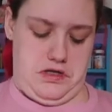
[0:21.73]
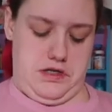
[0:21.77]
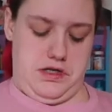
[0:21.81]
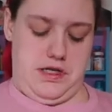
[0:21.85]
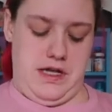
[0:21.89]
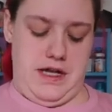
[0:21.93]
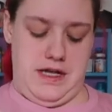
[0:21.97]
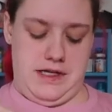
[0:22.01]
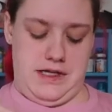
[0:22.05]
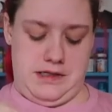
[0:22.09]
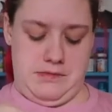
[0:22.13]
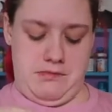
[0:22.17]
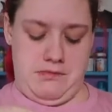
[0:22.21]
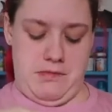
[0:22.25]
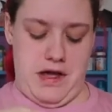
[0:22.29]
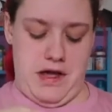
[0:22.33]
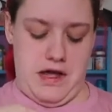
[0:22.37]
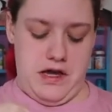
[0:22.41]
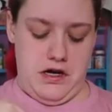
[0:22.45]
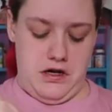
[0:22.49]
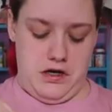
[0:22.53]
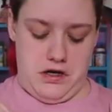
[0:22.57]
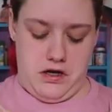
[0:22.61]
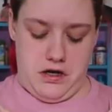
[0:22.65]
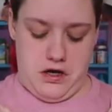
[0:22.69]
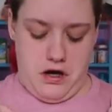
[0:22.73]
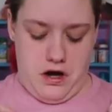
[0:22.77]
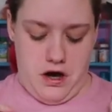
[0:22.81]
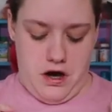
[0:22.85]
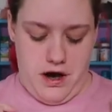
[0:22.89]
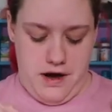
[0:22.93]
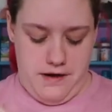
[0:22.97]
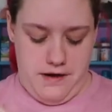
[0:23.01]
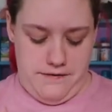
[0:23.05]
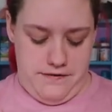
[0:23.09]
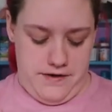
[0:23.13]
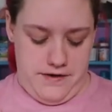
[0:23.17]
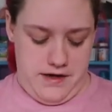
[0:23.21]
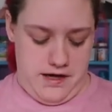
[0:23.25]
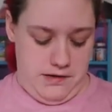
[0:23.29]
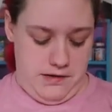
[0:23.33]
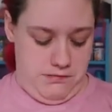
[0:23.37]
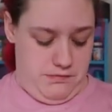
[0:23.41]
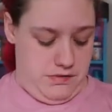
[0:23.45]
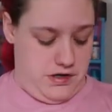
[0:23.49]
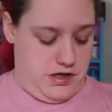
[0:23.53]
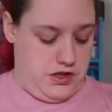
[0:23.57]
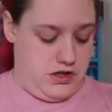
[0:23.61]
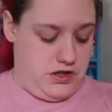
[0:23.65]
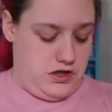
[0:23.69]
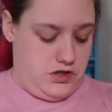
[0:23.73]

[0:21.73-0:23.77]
says, may your coffee be